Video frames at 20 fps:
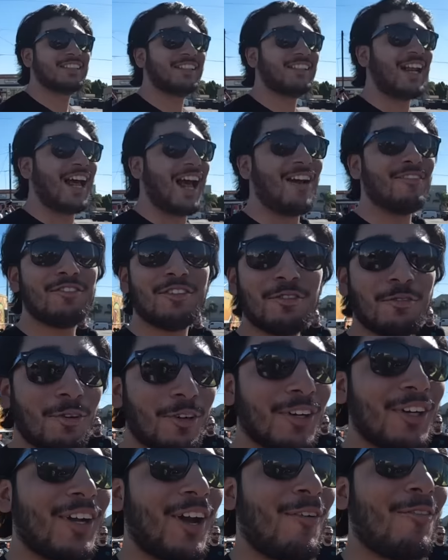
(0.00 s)
said after
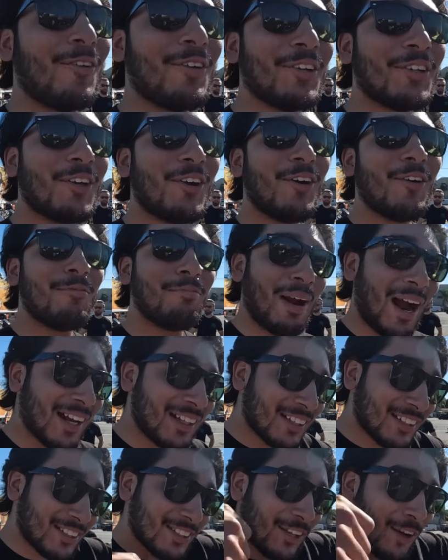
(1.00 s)
work, I want to go
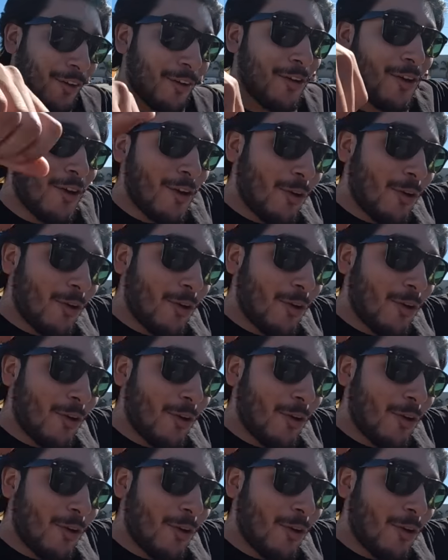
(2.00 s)
practice the